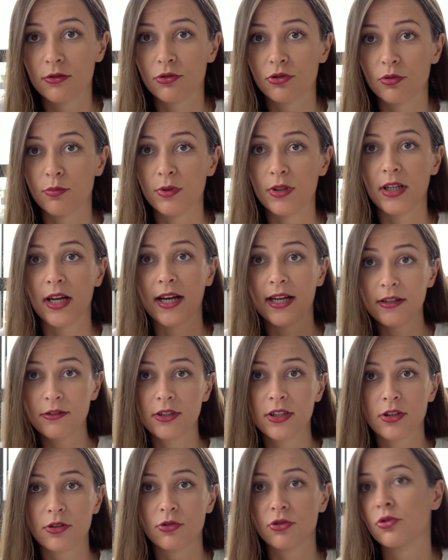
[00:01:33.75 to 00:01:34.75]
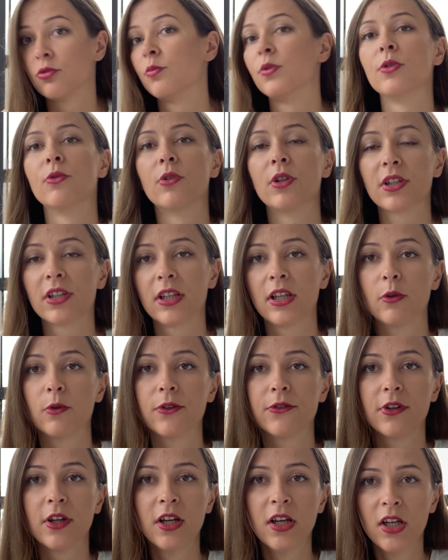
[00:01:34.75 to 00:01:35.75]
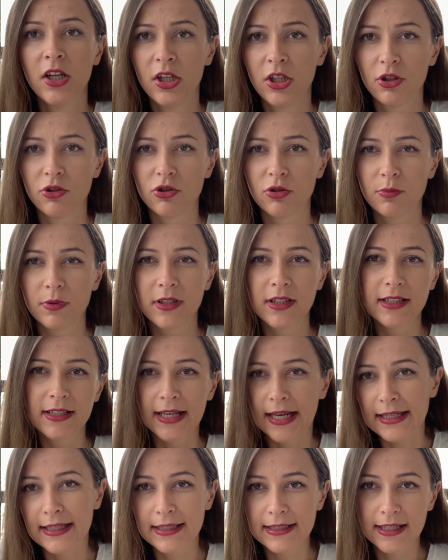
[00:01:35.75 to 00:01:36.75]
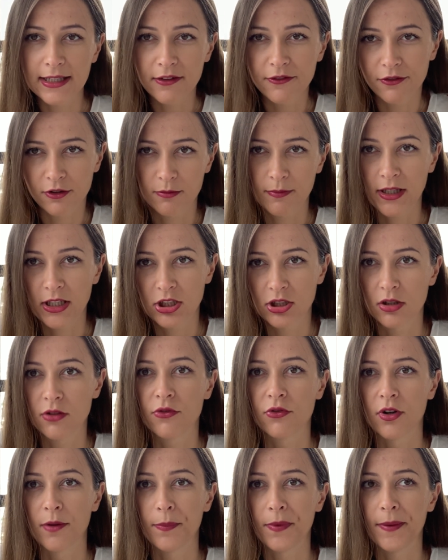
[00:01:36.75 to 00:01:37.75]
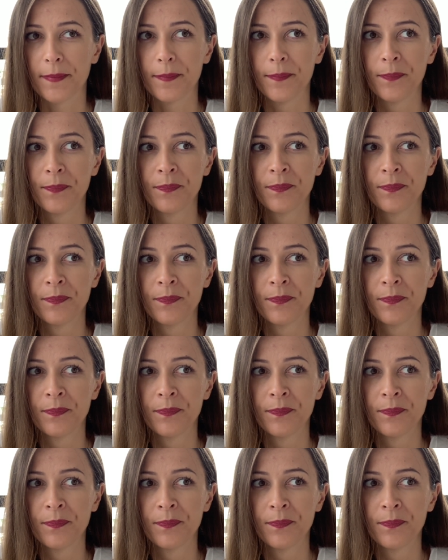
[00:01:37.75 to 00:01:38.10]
You should be hiring, you should be working with, you should be getting the information from them.